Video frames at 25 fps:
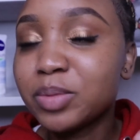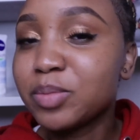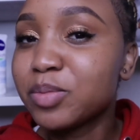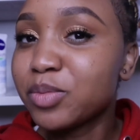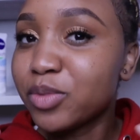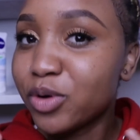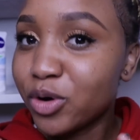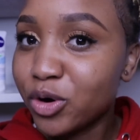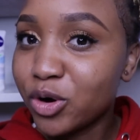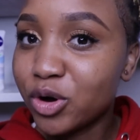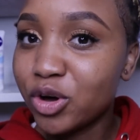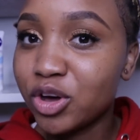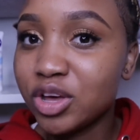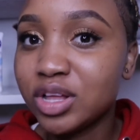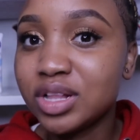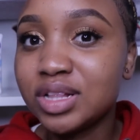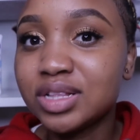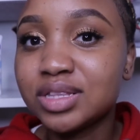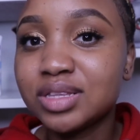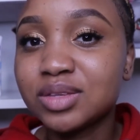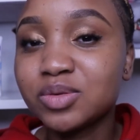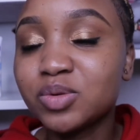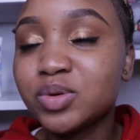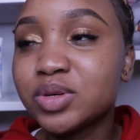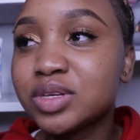more
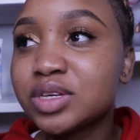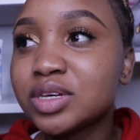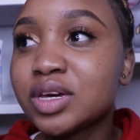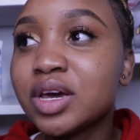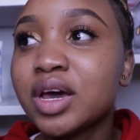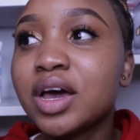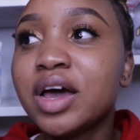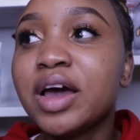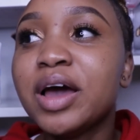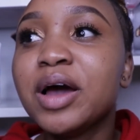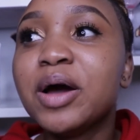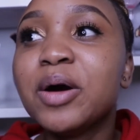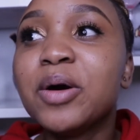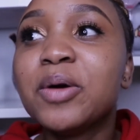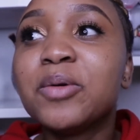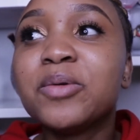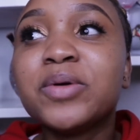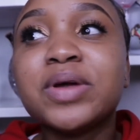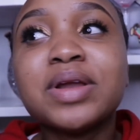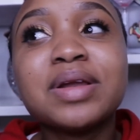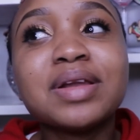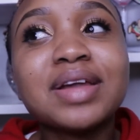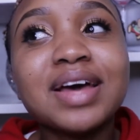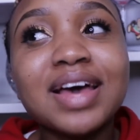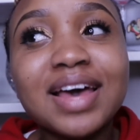oils, which
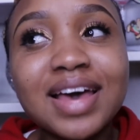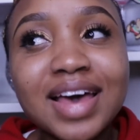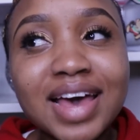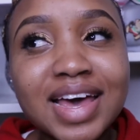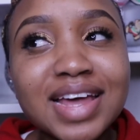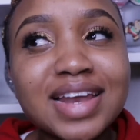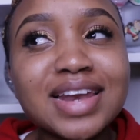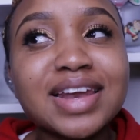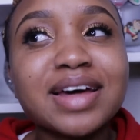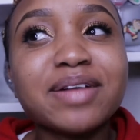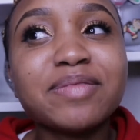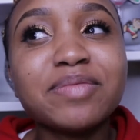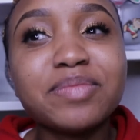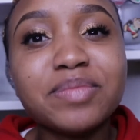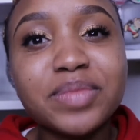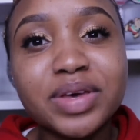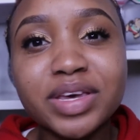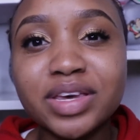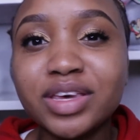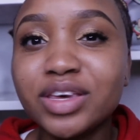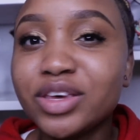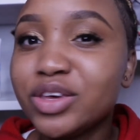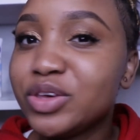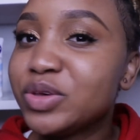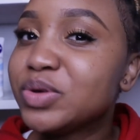will end up
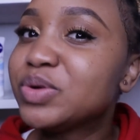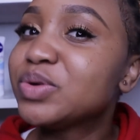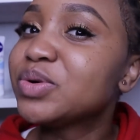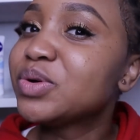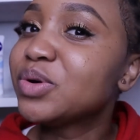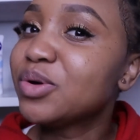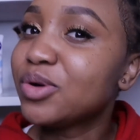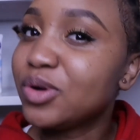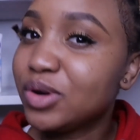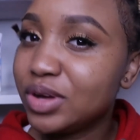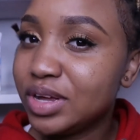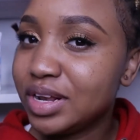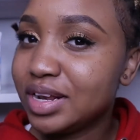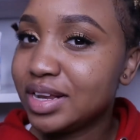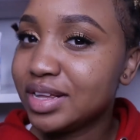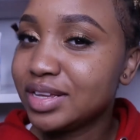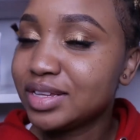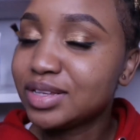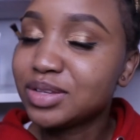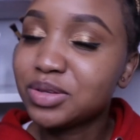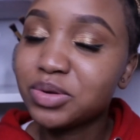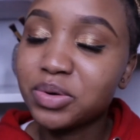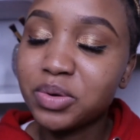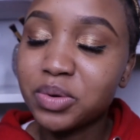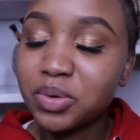making you oily.
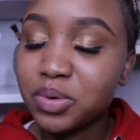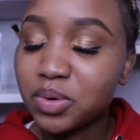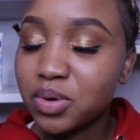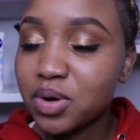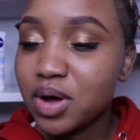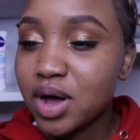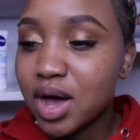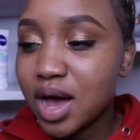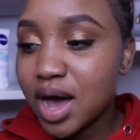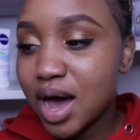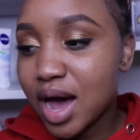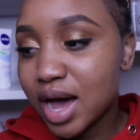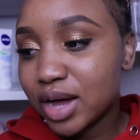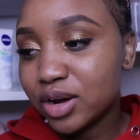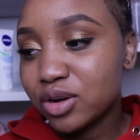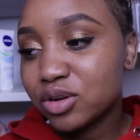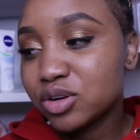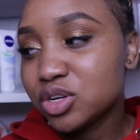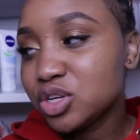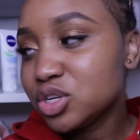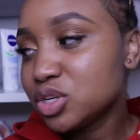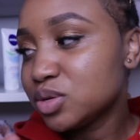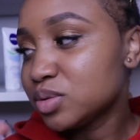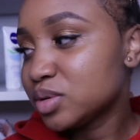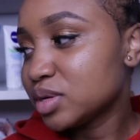So I
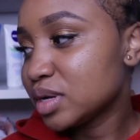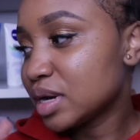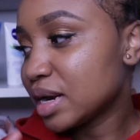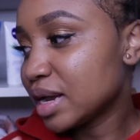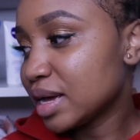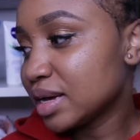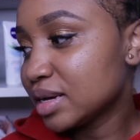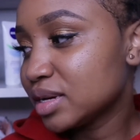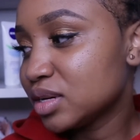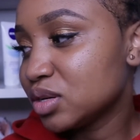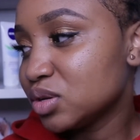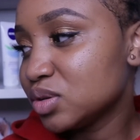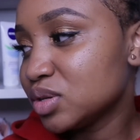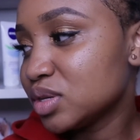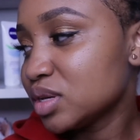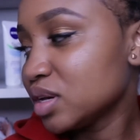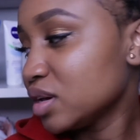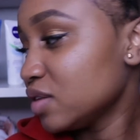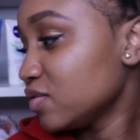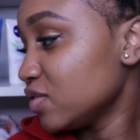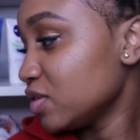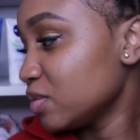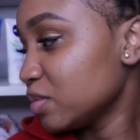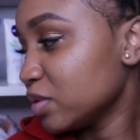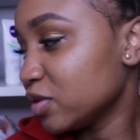don't like using,
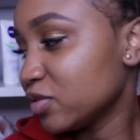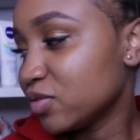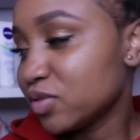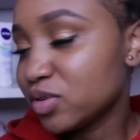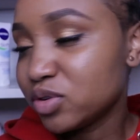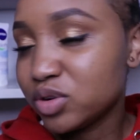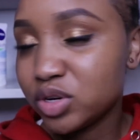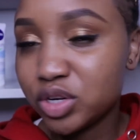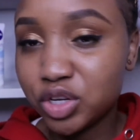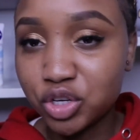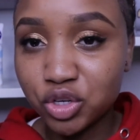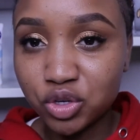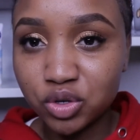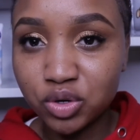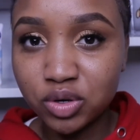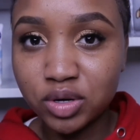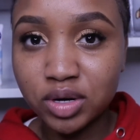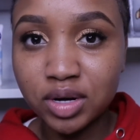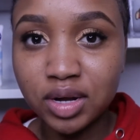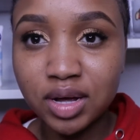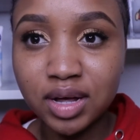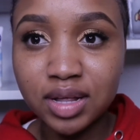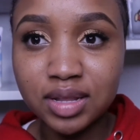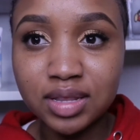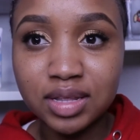even my foundation,
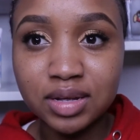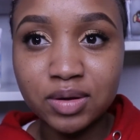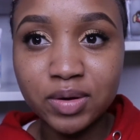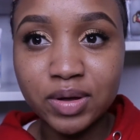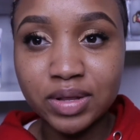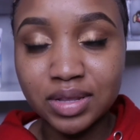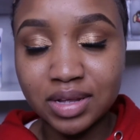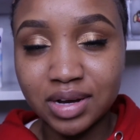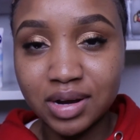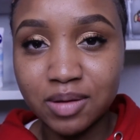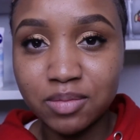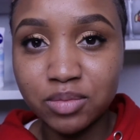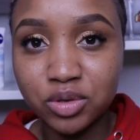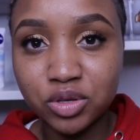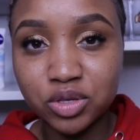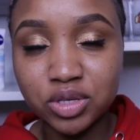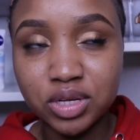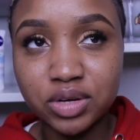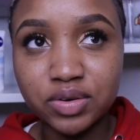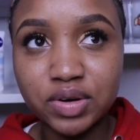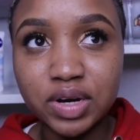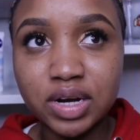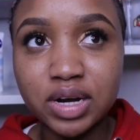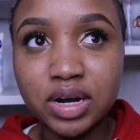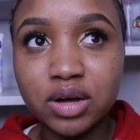the one that I'm using
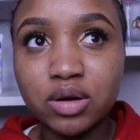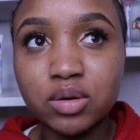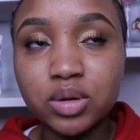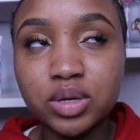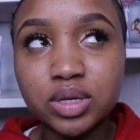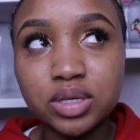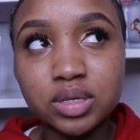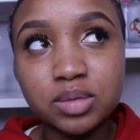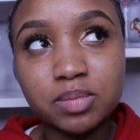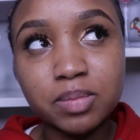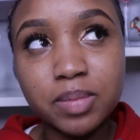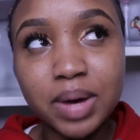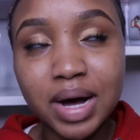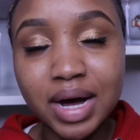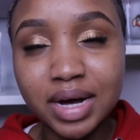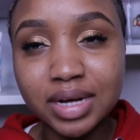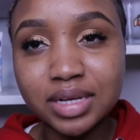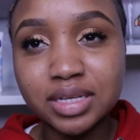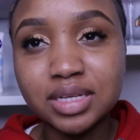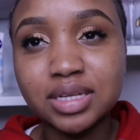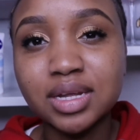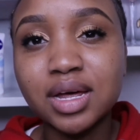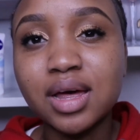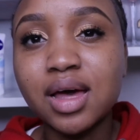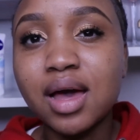right now is
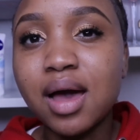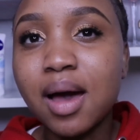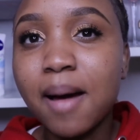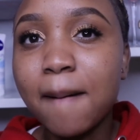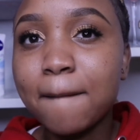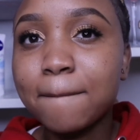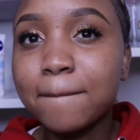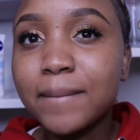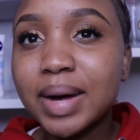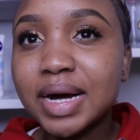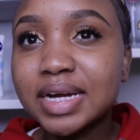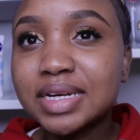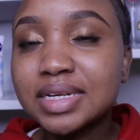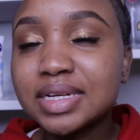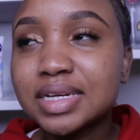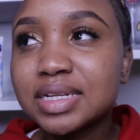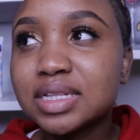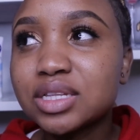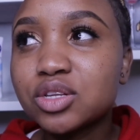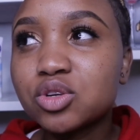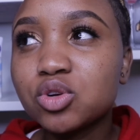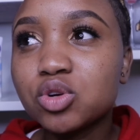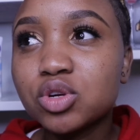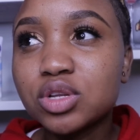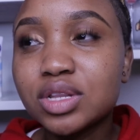matte, but it's
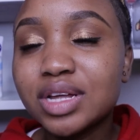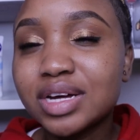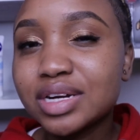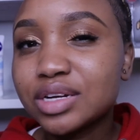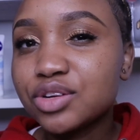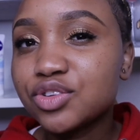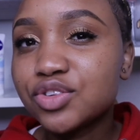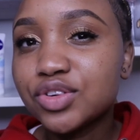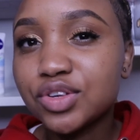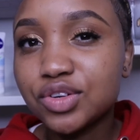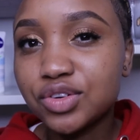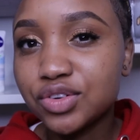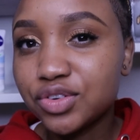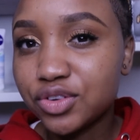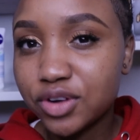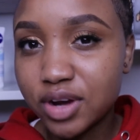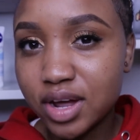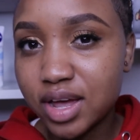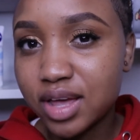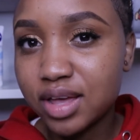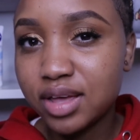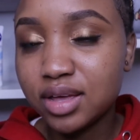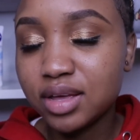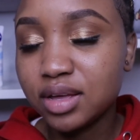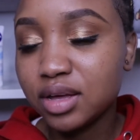not that
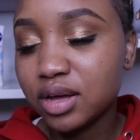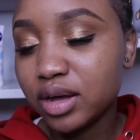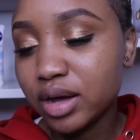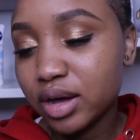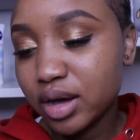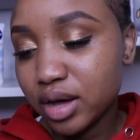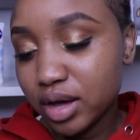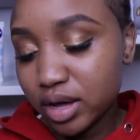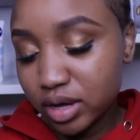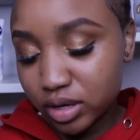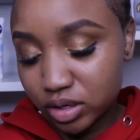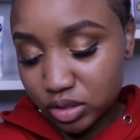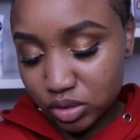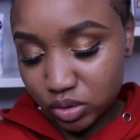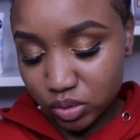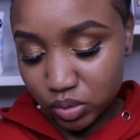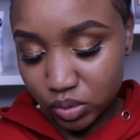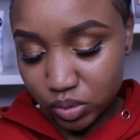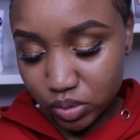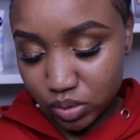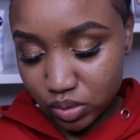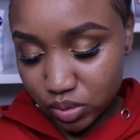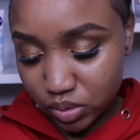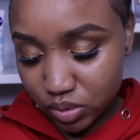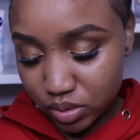drying.
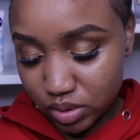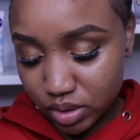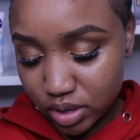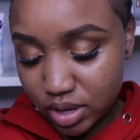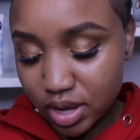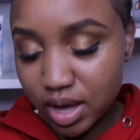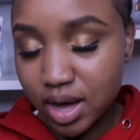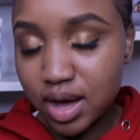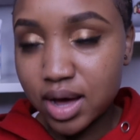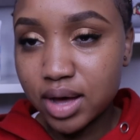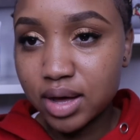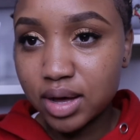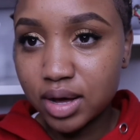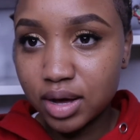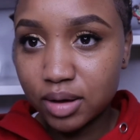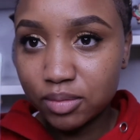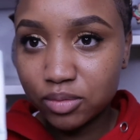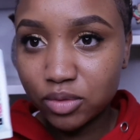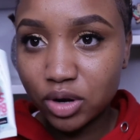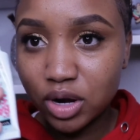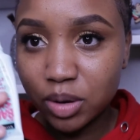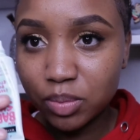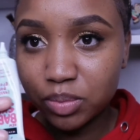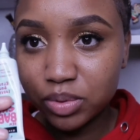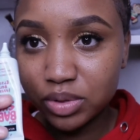So yeah, I'm
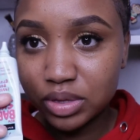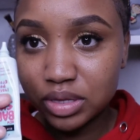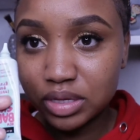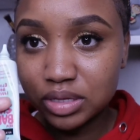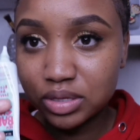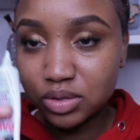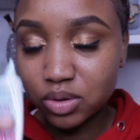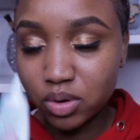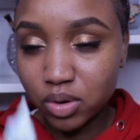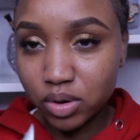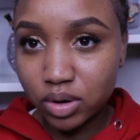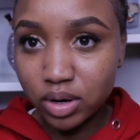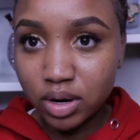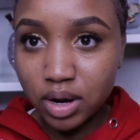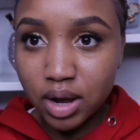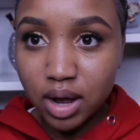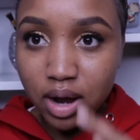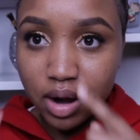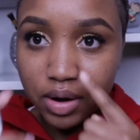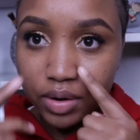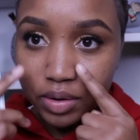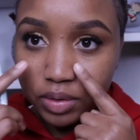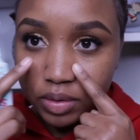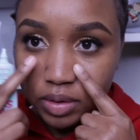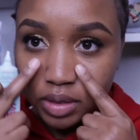gonna put this on
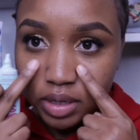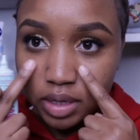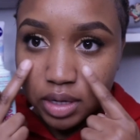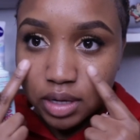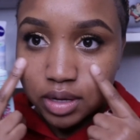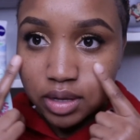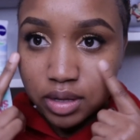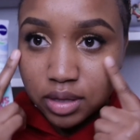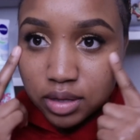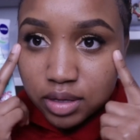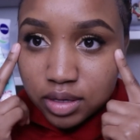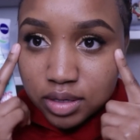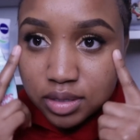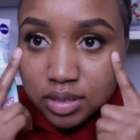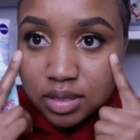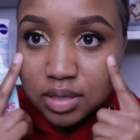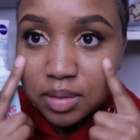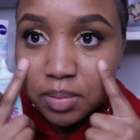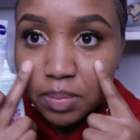around these